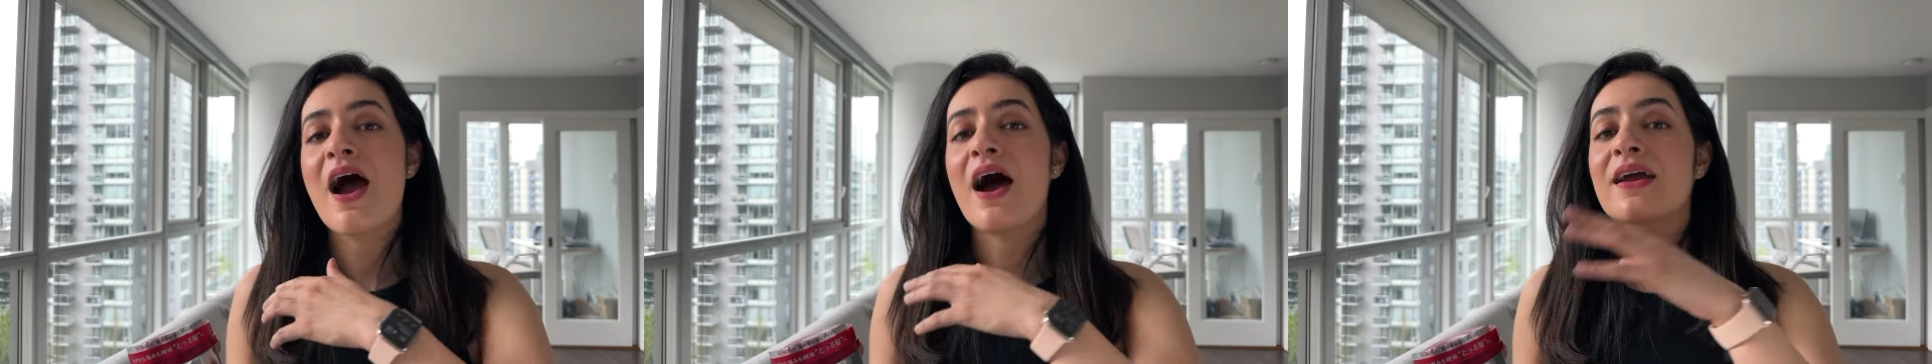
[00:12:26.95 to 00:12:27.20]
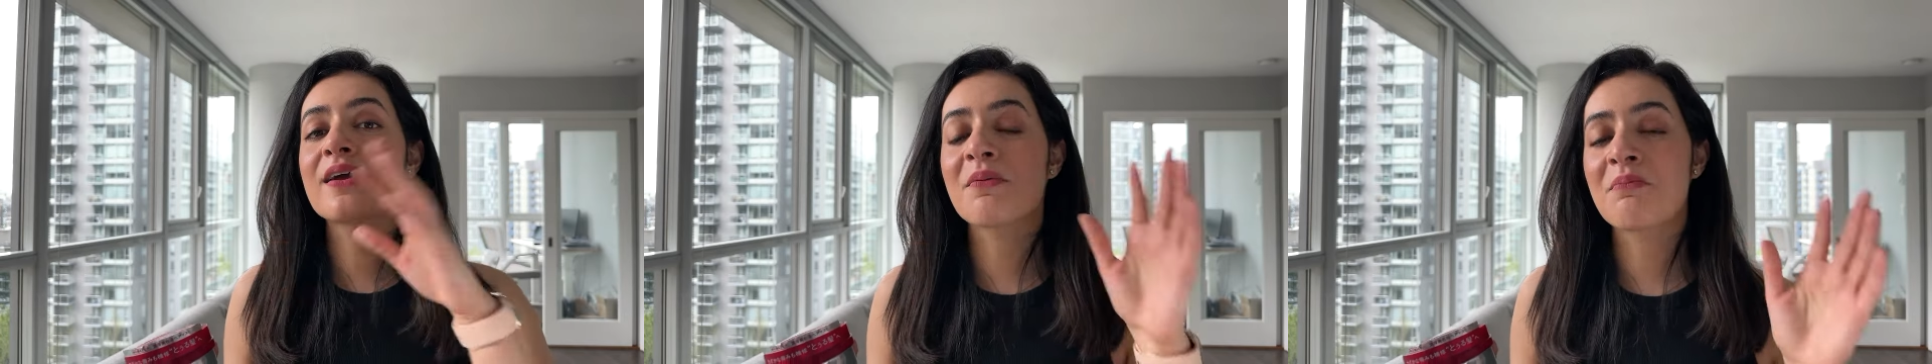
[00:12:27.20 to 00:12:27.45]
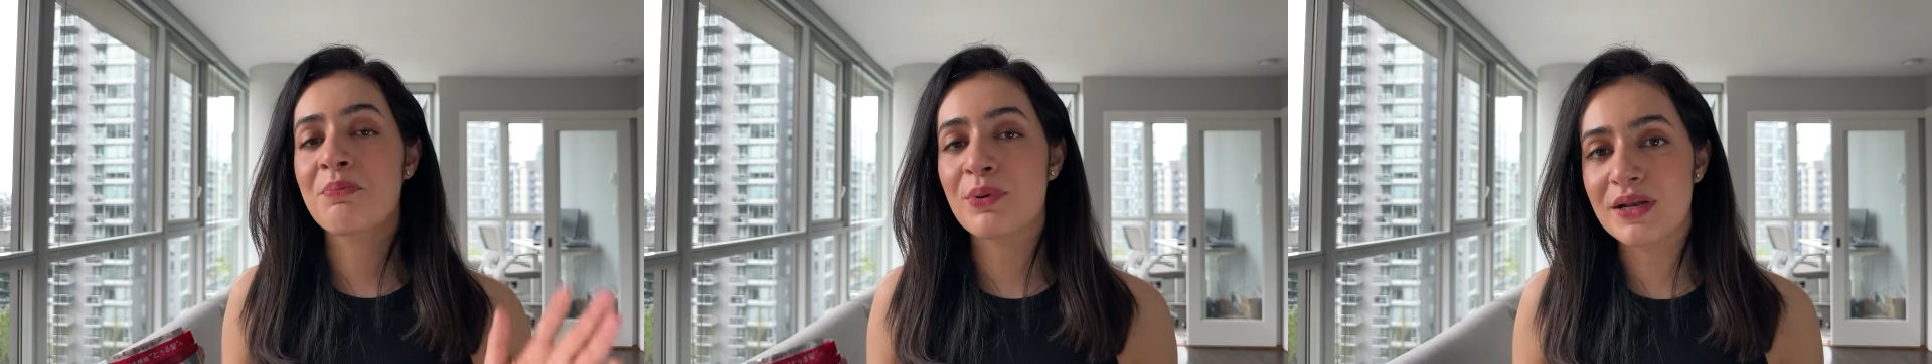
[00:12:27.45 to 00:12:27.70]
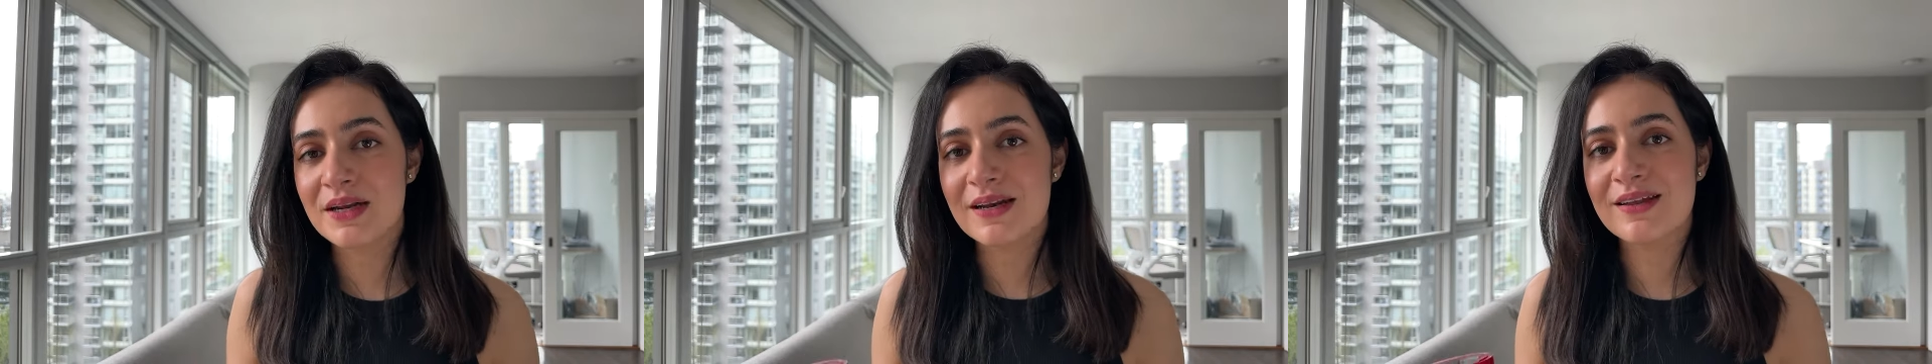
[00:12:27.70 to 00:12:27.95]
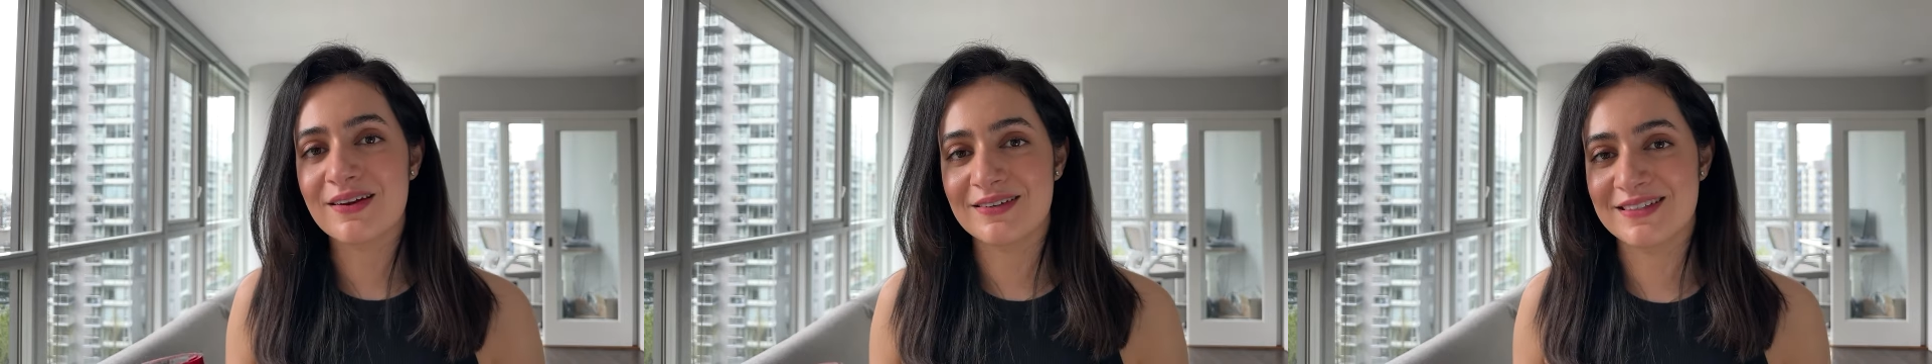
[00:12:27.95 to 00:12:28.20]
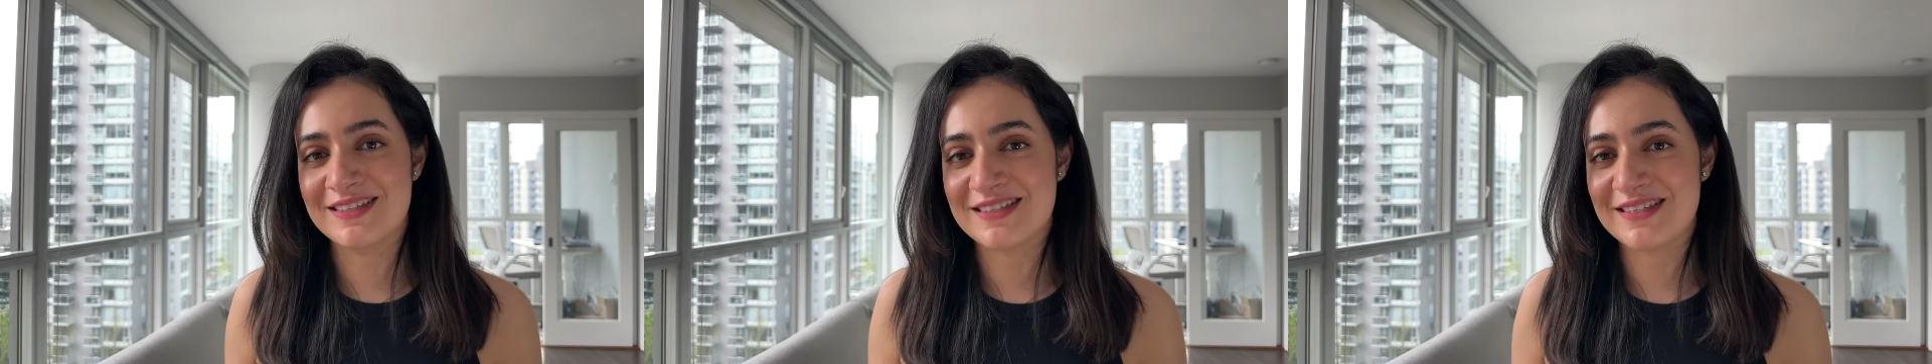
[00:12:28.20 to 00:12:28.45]
I completely
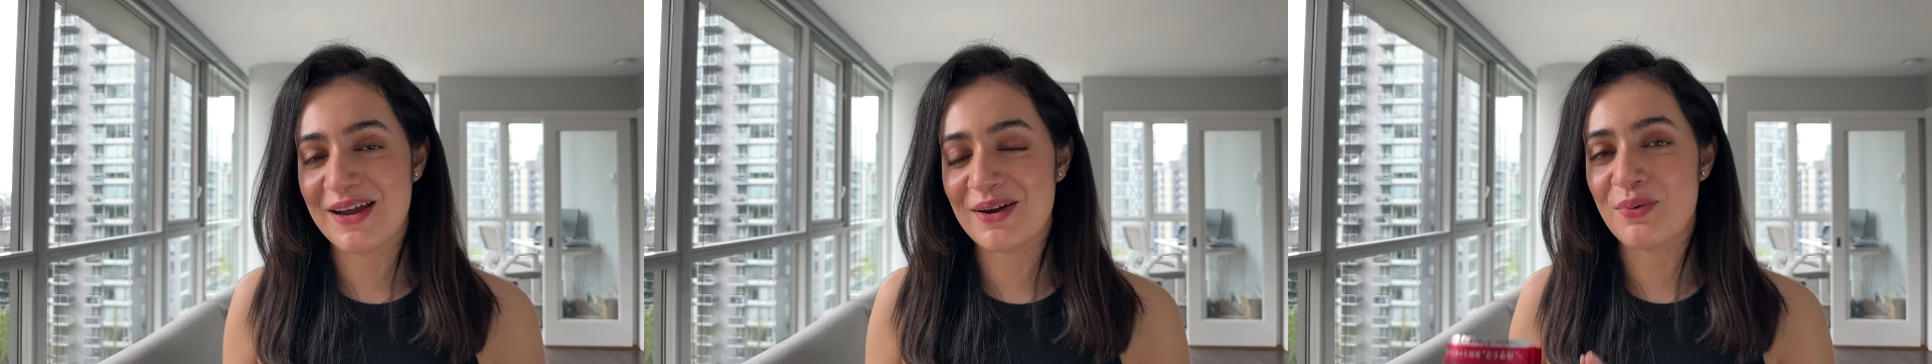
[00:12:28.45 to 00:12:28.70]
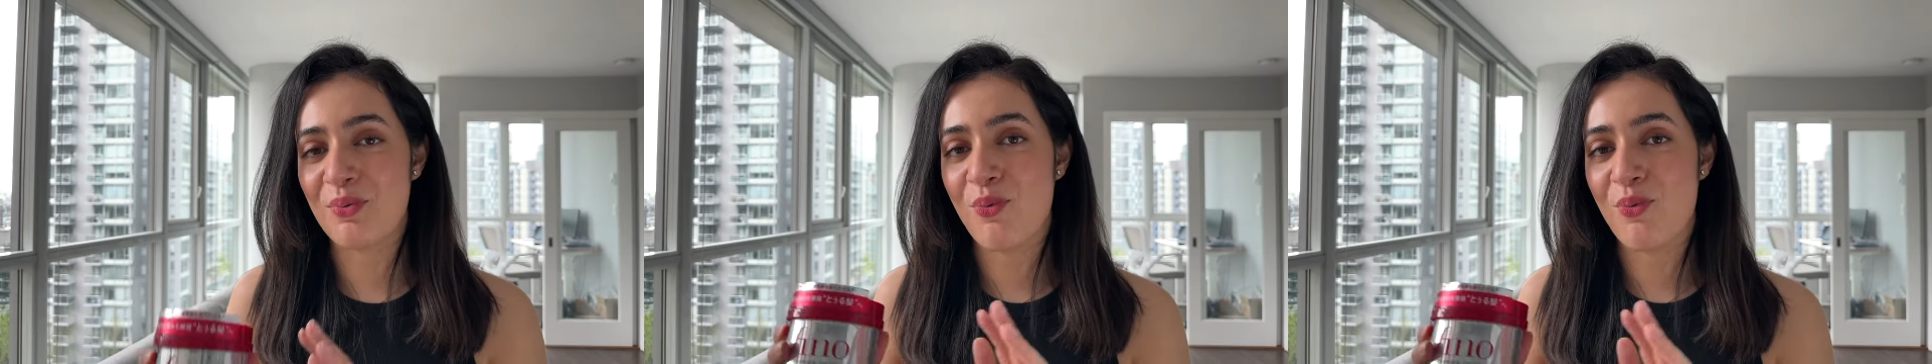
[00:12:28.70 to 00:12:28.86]
understand